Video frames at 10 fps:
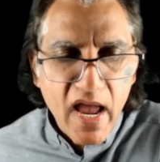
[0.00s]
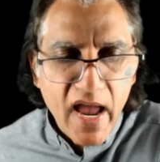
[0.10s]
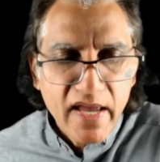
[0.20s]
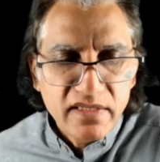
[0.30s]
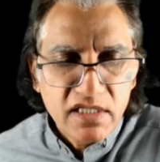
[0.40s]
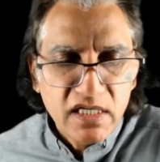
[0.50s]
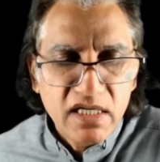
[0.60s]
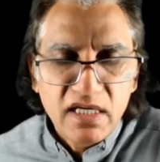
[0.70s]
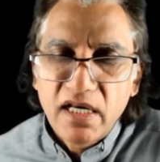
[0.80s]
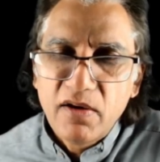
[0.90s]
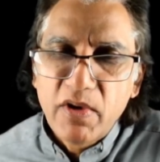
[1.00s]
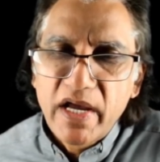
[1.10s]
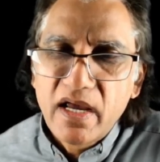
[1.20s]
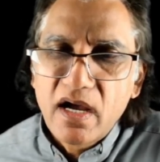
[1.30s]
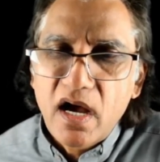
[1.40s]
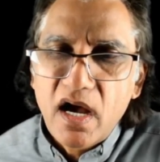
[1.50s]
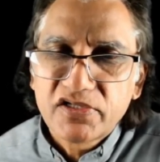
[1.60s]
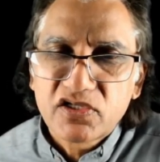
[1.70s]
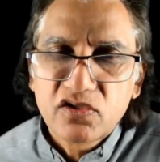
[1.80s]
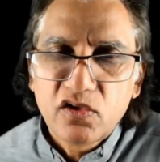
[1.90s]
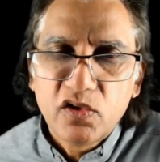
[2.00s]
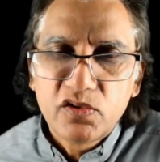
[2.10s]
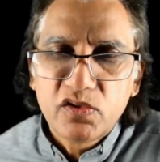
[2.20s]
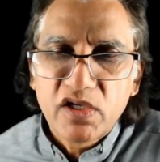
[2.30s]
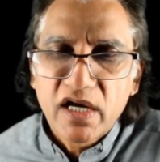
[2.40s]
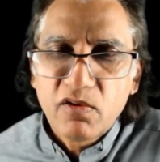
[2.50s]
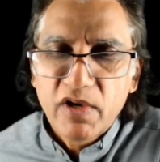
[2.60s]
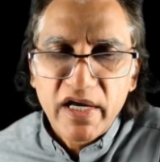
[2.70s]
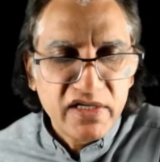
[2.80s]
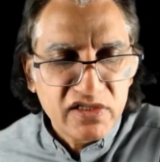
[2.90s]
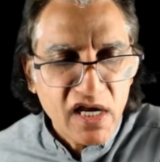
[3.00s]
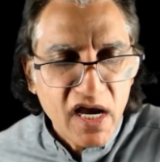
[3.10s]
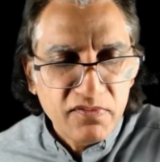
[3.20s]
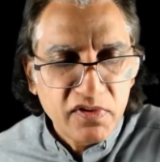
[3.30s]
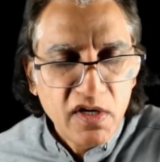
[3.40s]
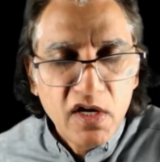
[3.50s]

and he in a way asks God to take away his life.